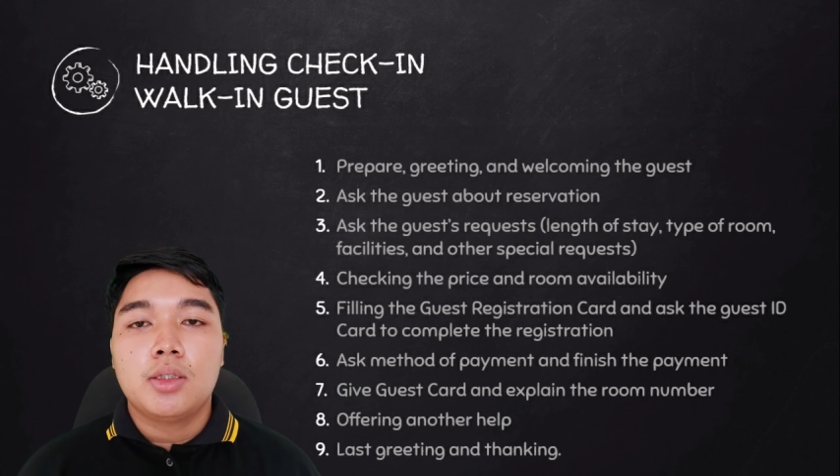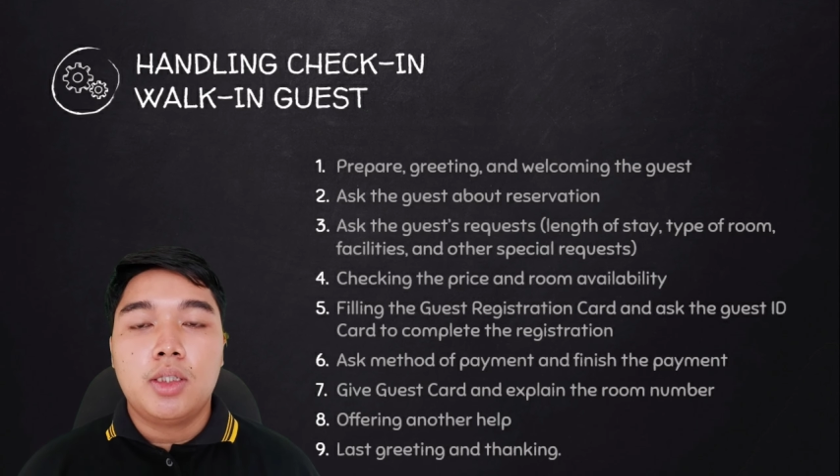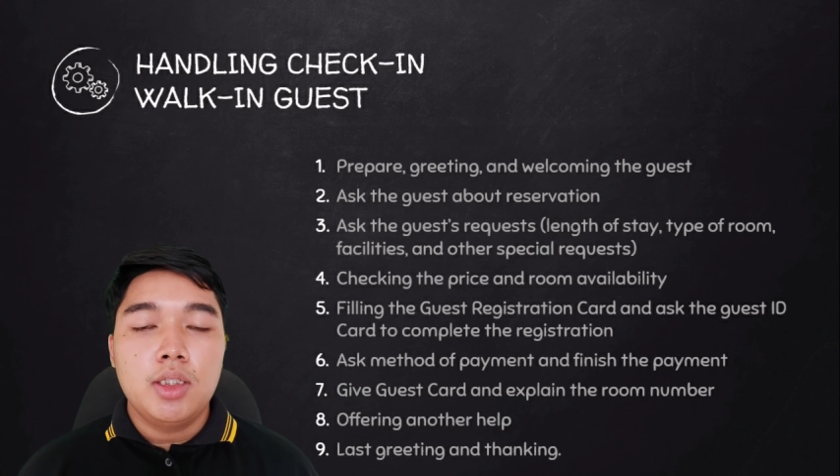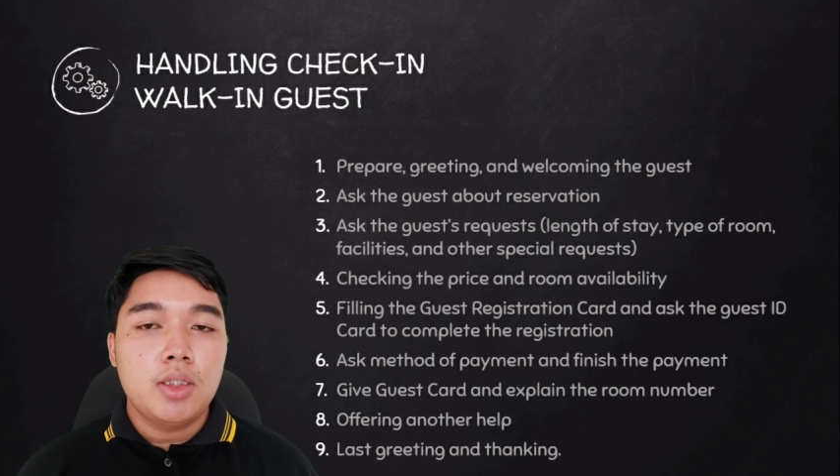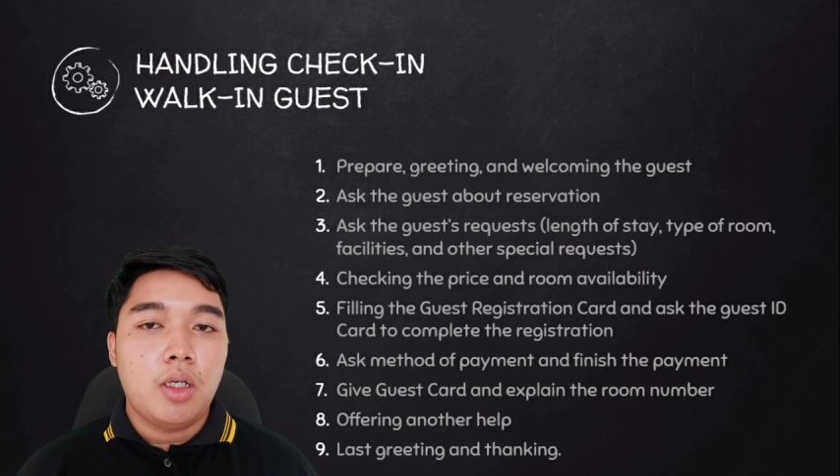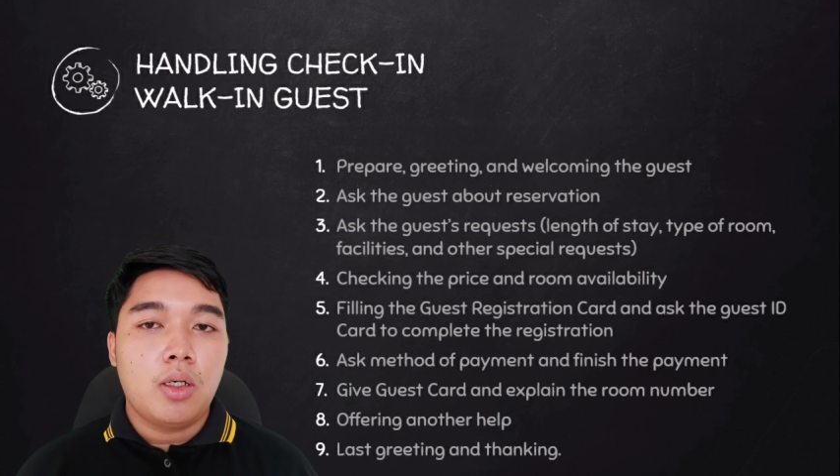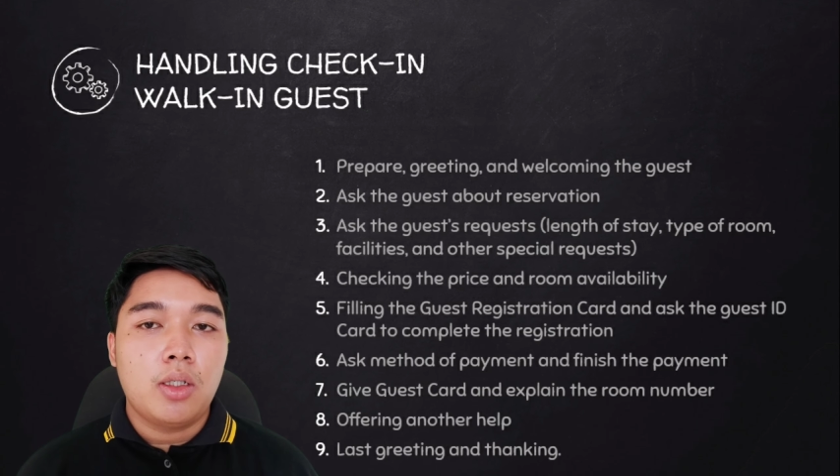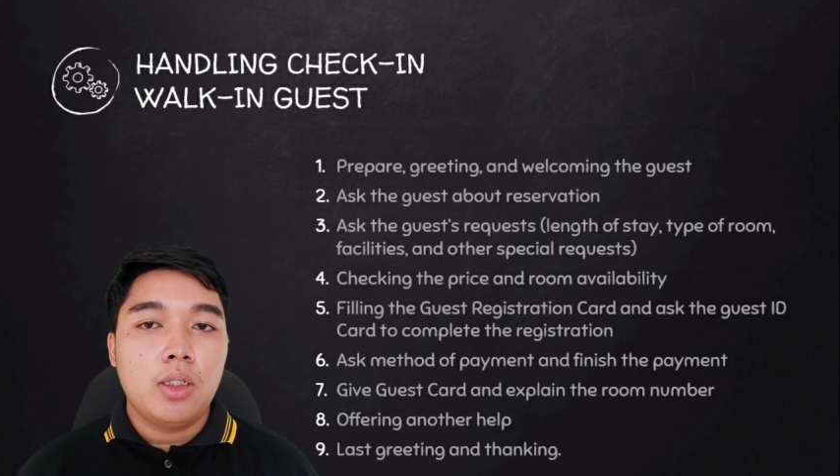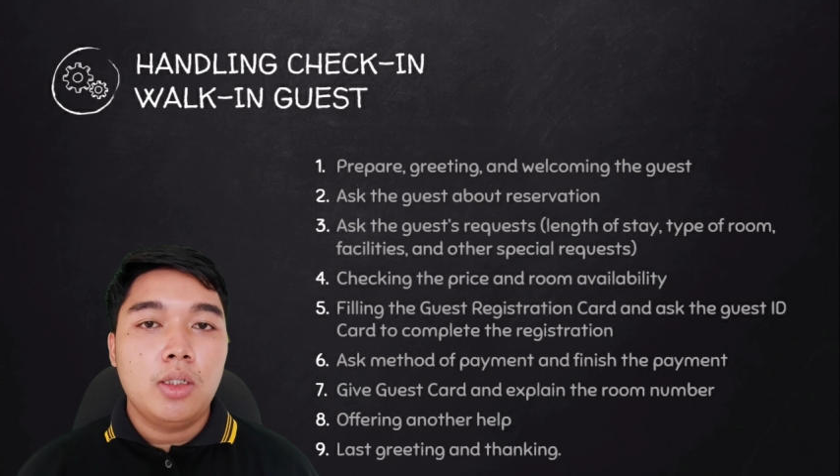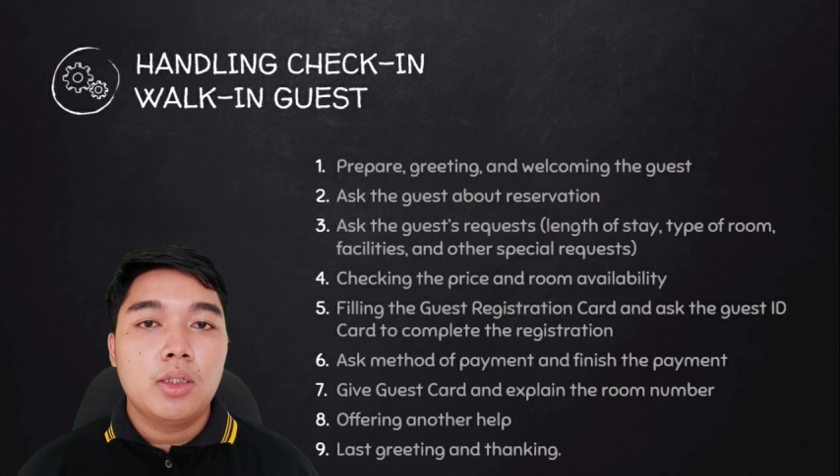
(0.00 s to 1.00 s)
these
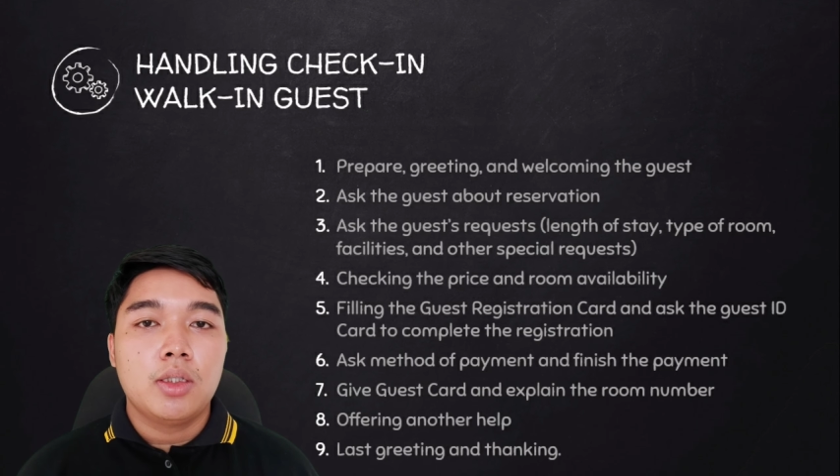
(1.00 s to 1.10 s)
are